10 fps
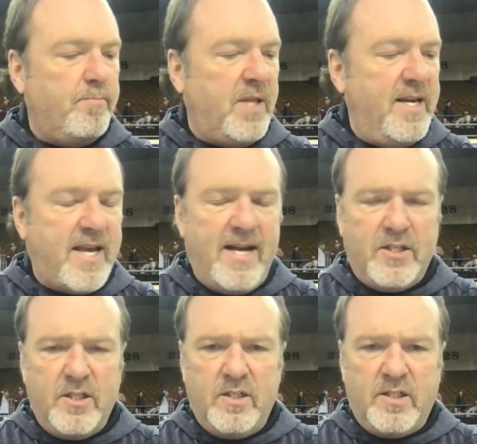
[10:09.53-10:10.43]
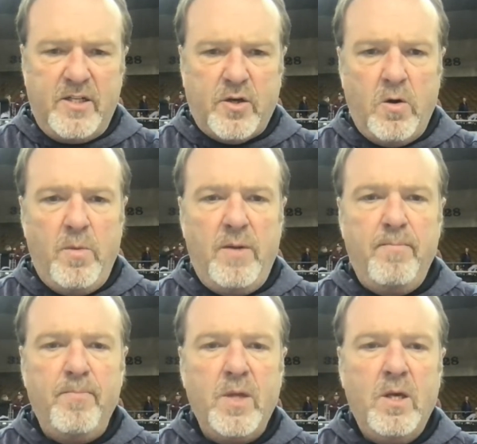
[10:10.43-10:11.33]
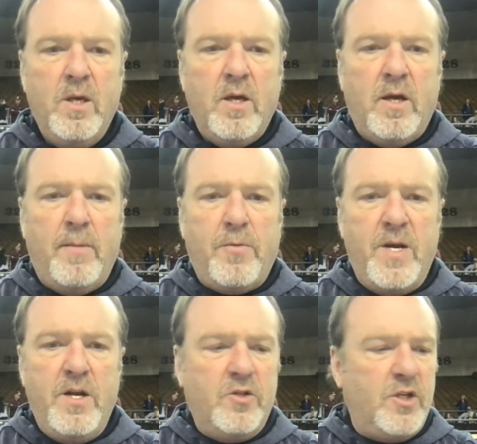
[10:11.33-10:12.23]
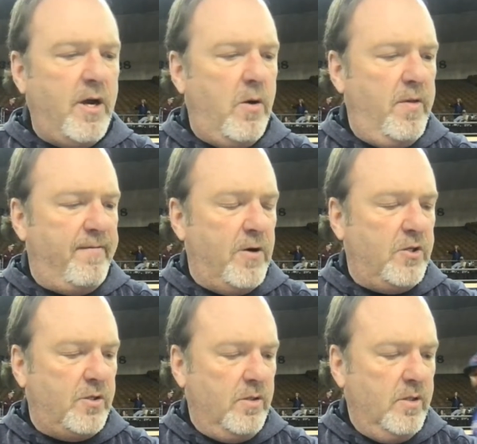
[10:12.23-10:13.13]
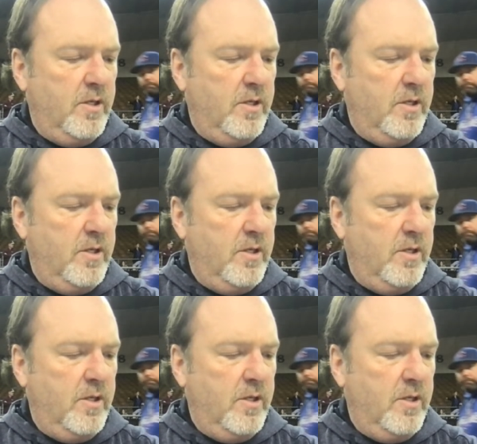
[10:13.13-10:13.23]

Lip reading: Played Cashin in the state tournament 3 years ago in the first